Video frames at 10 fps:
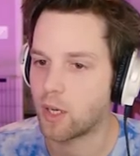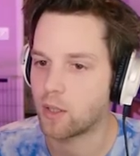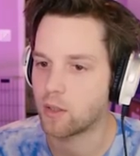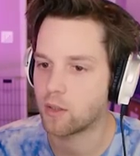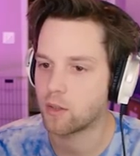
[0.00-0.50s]

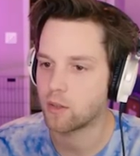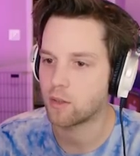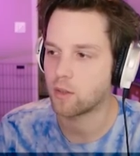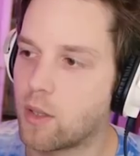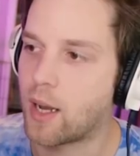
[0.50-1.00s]
Okay.
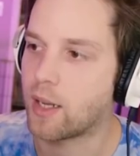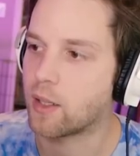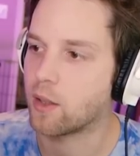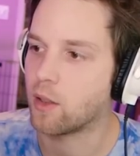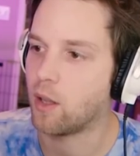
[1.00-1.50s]

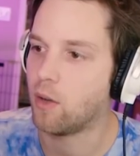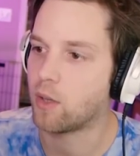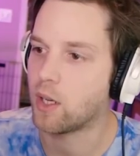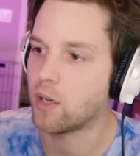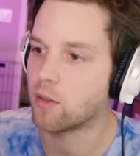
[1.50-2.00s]
I
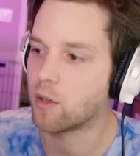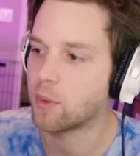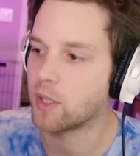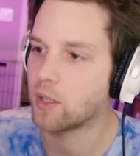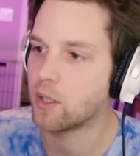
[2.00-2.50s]
low-key don't know
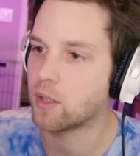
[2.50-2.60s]
what that